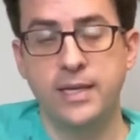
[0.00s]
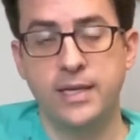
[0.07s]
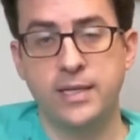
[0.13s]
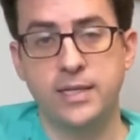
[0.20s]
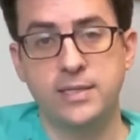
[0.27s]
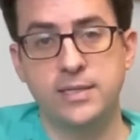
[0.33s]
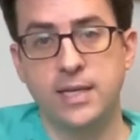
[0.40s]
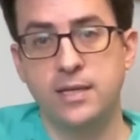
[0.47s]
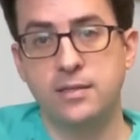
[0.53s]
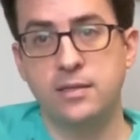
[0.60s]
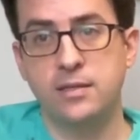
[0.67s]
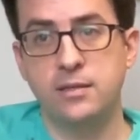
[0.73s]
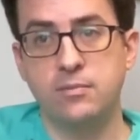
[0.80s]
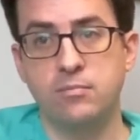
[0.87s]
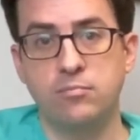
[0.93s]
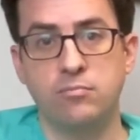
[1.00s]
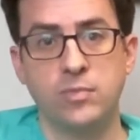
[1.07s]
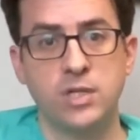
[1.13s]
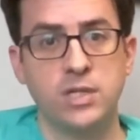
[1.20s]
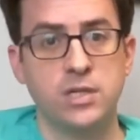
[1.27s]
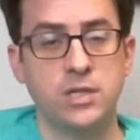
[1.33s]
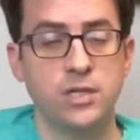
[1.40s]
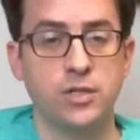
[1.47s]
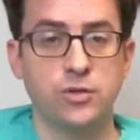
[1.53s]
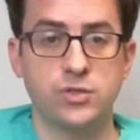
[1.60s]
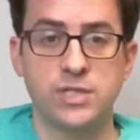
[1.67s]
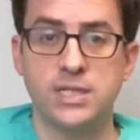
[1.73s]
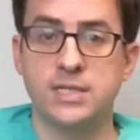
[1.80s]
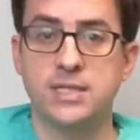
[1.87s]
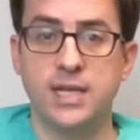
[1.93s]
it can take them you know,
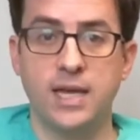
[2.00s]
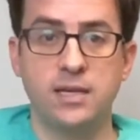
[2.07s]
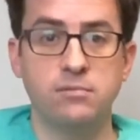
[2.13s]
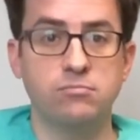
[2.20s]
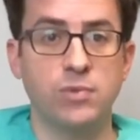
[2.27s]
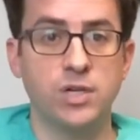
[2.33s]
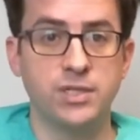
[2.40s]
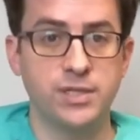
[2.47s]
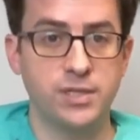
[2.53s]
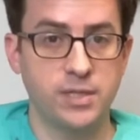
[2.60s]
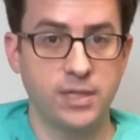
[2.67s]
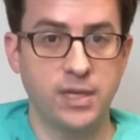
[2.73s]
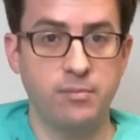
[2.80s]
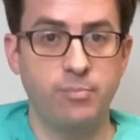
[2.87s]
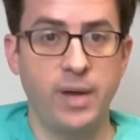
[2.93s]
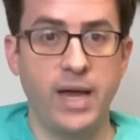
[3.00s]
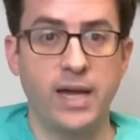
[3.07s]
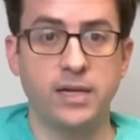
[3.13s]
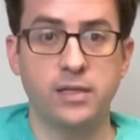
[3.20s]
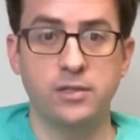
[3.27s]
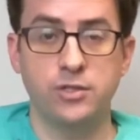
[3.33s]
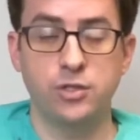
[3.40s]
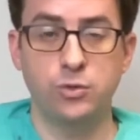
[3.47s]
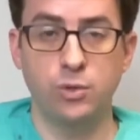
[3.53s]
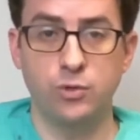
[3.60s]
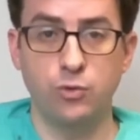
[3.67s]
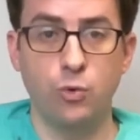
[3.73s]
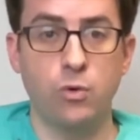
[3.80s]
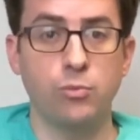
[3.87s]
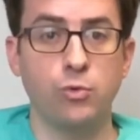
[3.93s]
six to eight months to get back into a
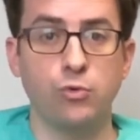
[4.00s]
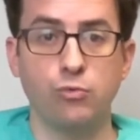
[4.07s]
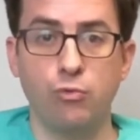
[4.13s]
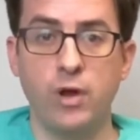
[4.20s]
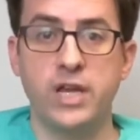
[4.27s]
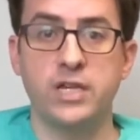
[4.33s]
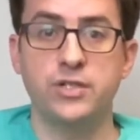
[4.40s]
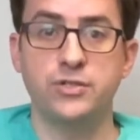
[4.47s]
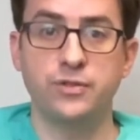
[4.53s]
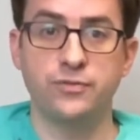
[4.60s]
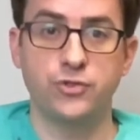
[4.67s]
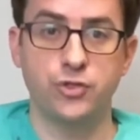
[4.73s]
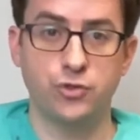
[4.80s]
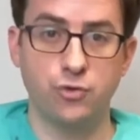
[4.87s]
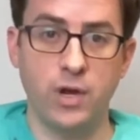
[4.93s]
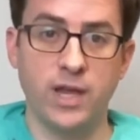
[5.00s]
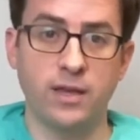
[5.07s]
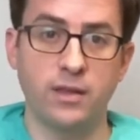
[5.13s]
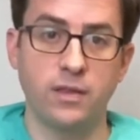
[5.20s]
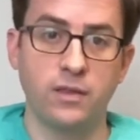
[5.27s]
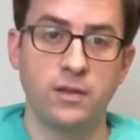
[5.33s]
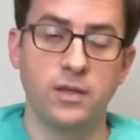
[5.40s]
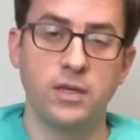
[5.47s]
normal range of strength.